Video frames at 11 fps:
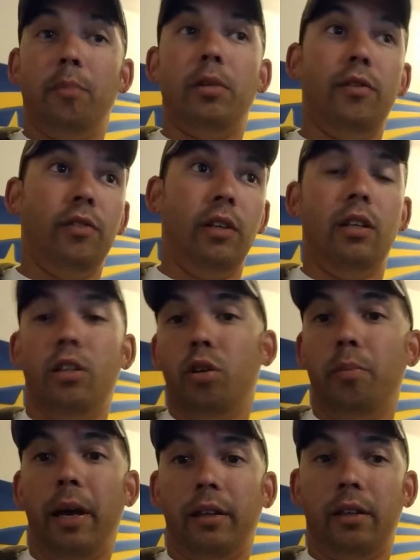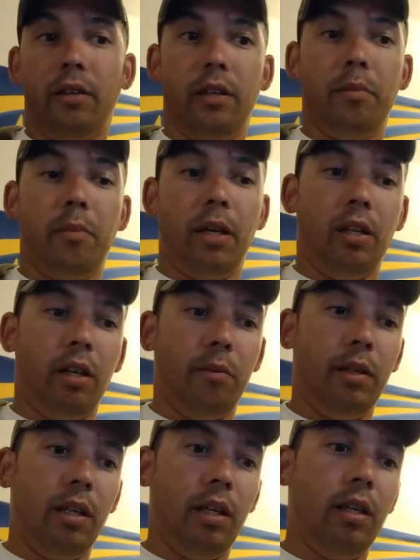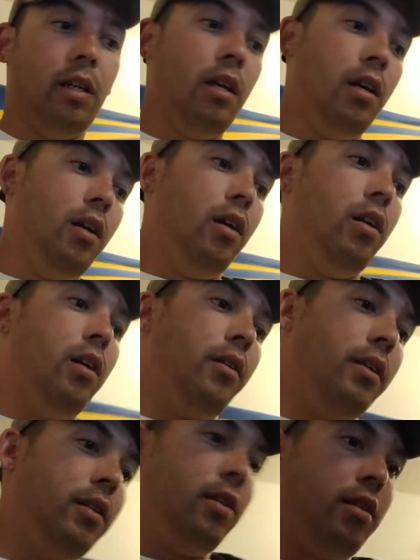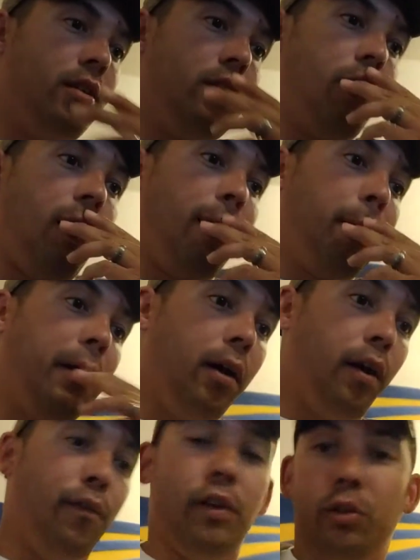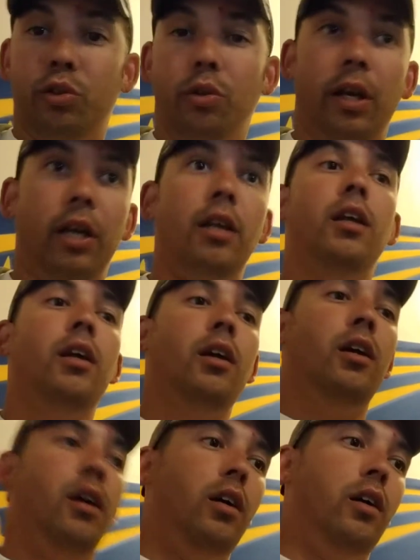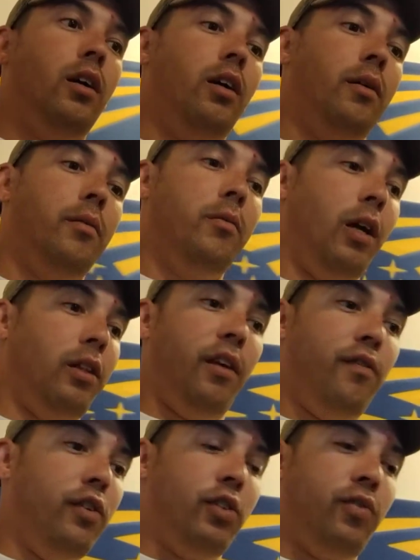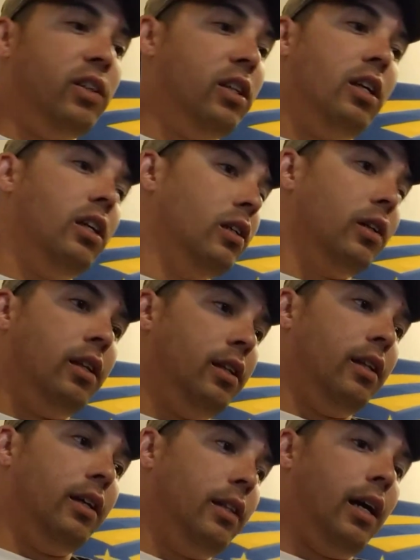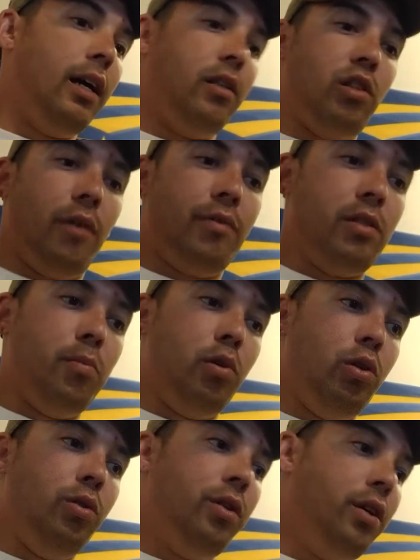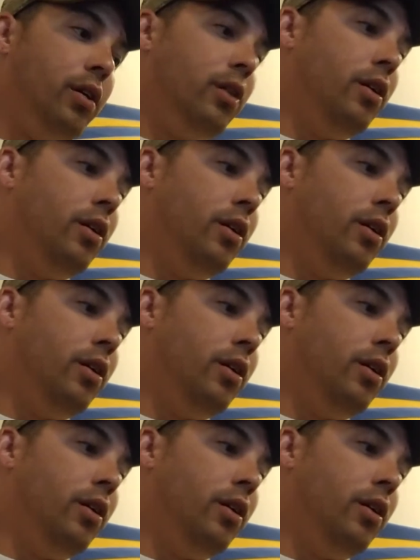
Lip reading: I'm definitely going to go back there to get my alignment again. They did a good job. The car feels great. Nothing feels finicky or anything like that. It drives smooth.